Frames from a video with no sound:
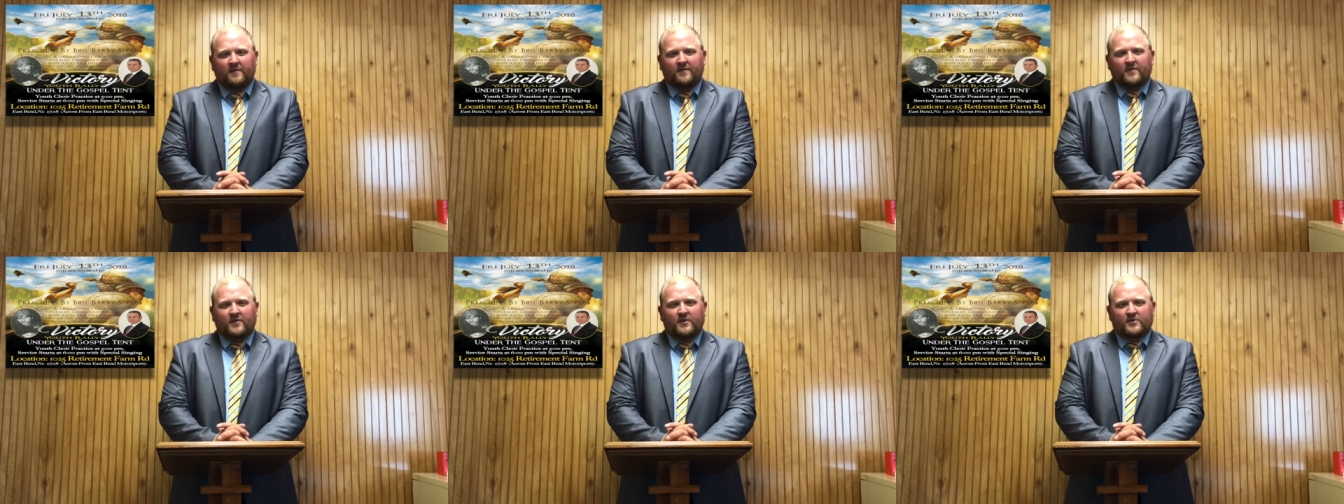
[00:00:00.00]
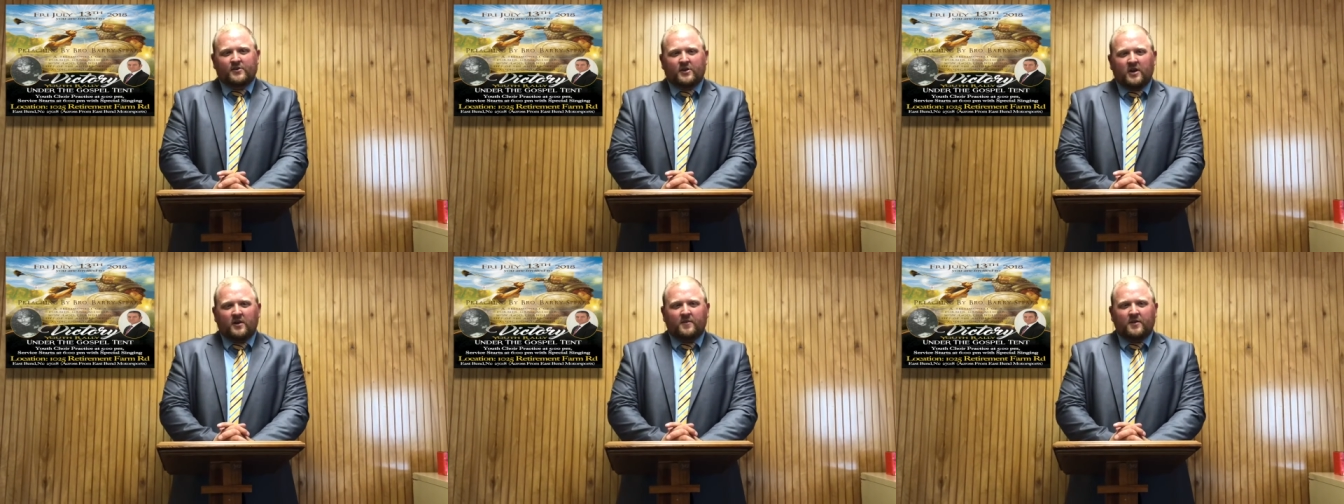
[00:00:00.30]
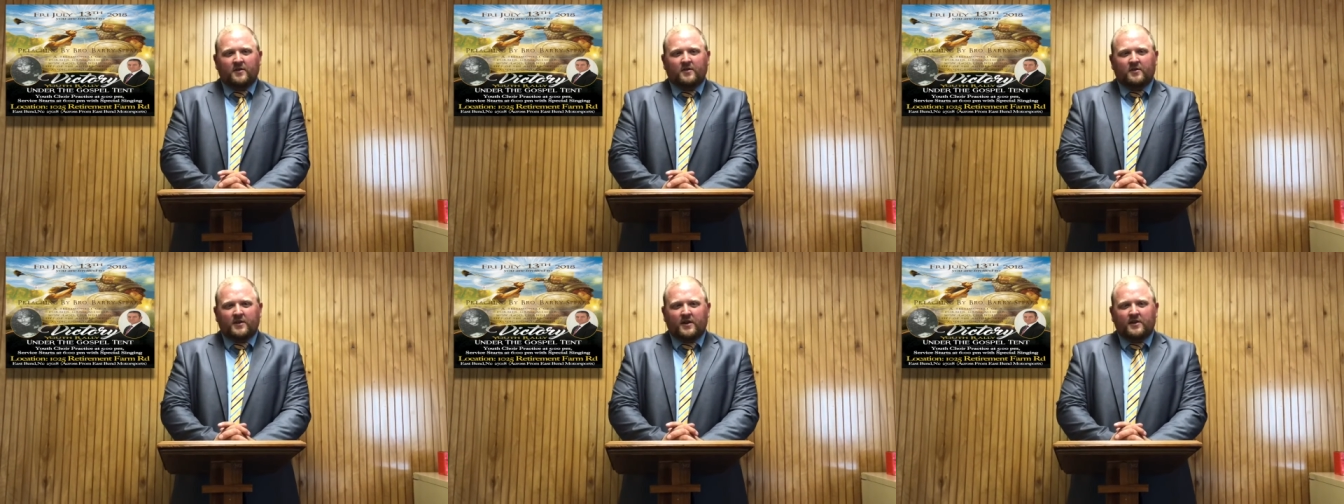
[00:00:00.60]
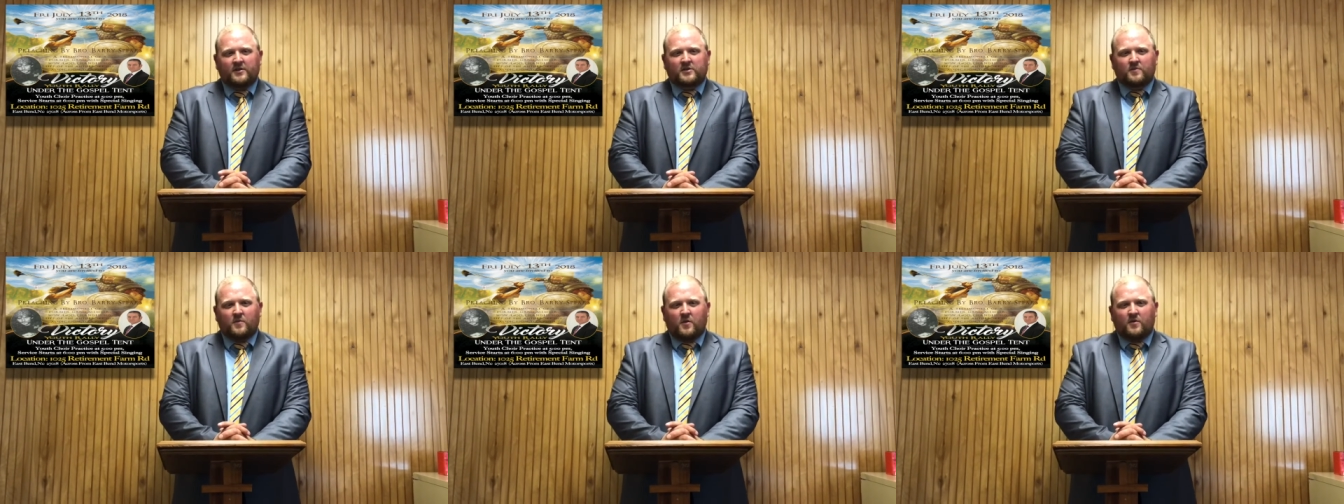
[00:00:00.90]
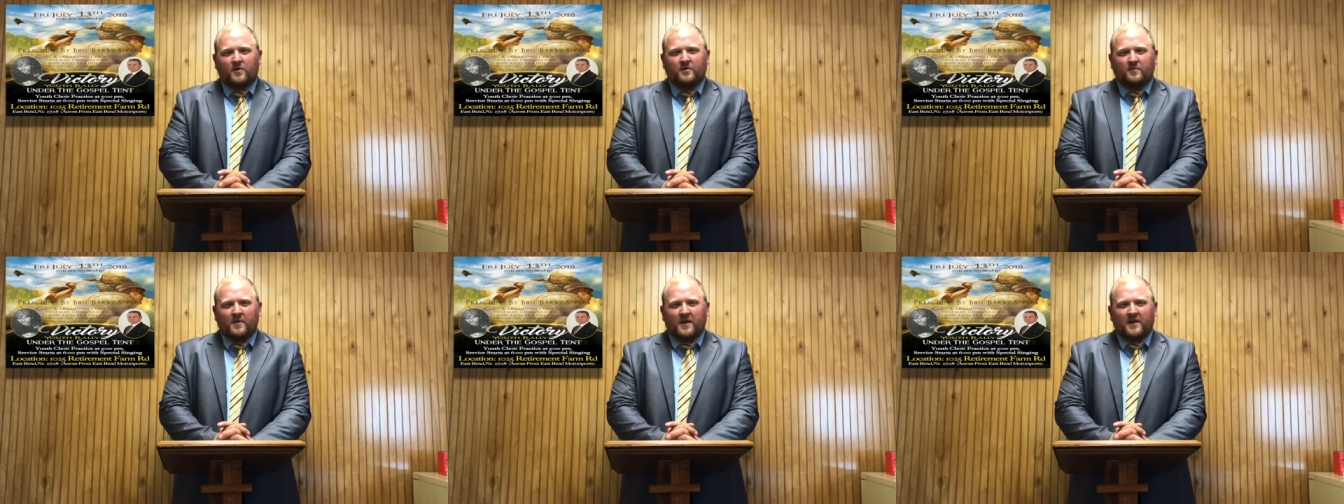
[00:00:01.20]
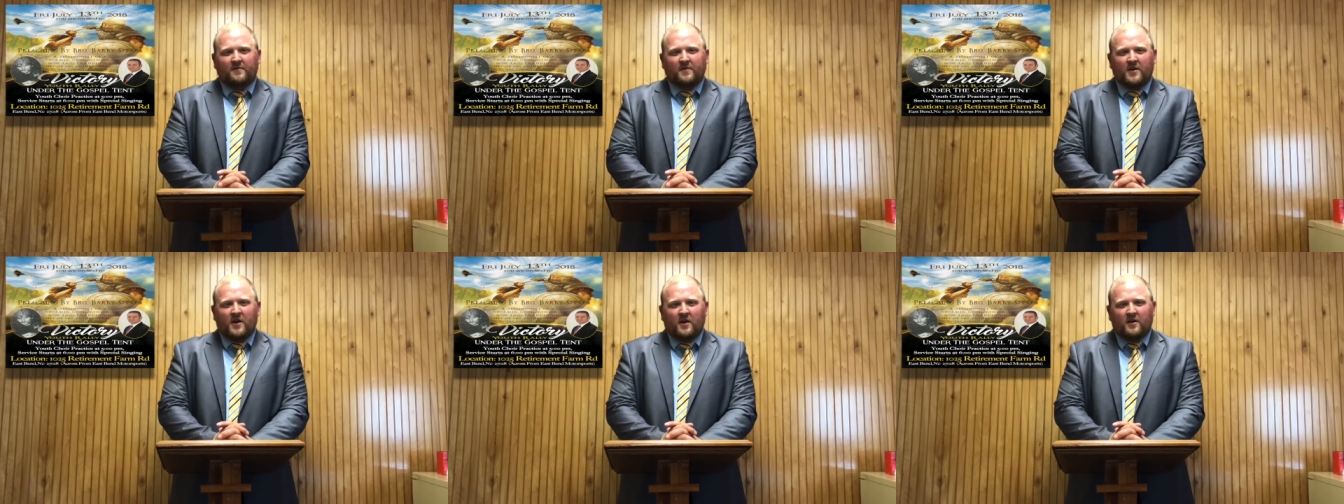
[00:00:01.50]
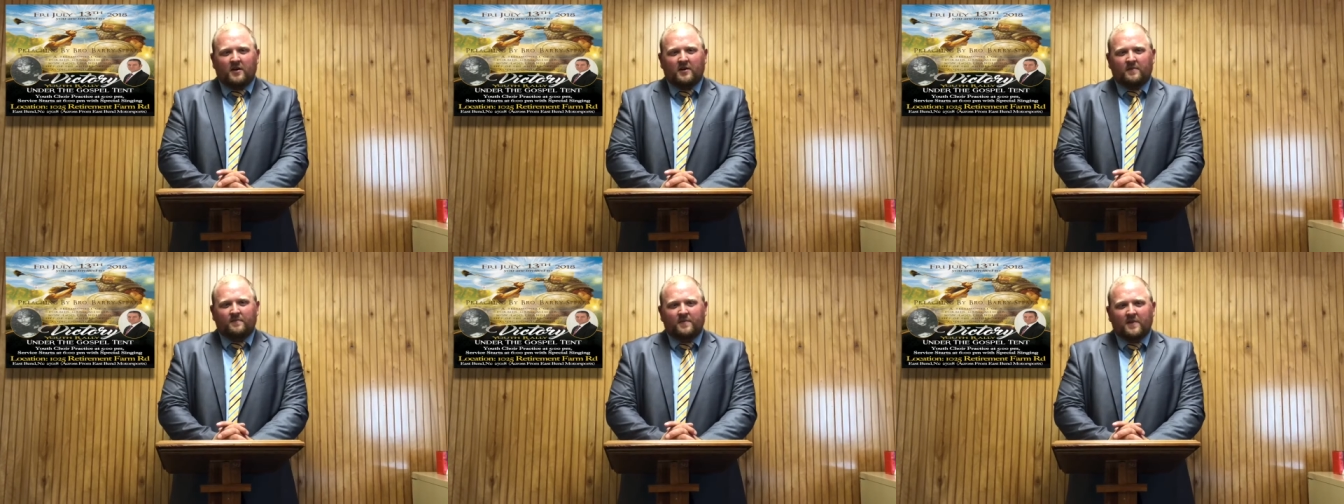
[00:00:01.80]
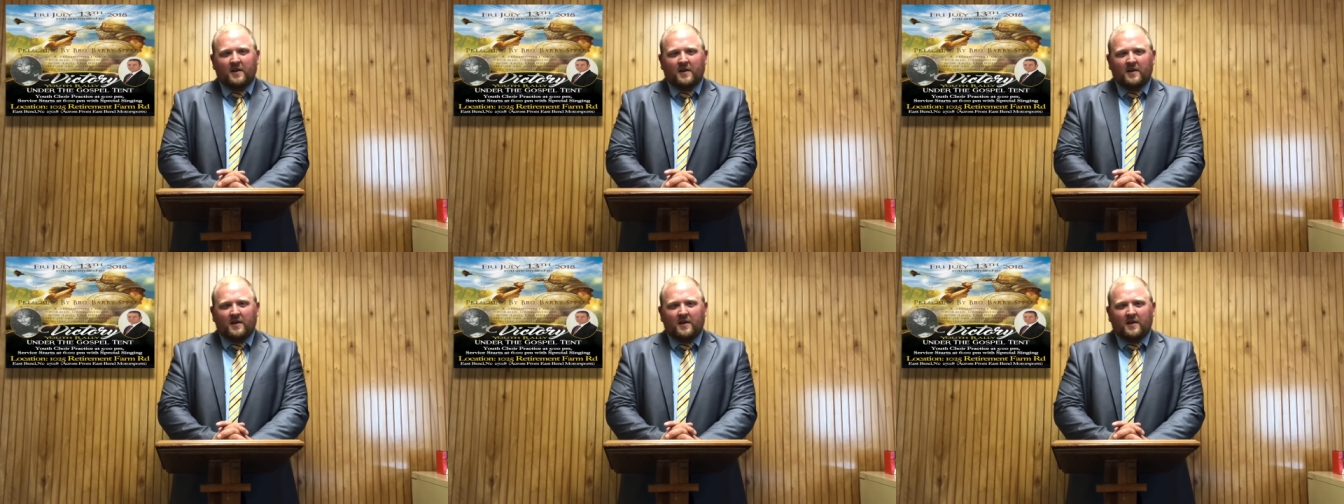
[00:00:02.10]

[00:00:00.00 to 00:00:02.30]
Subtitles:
if you just come hear the testimony of the man of God.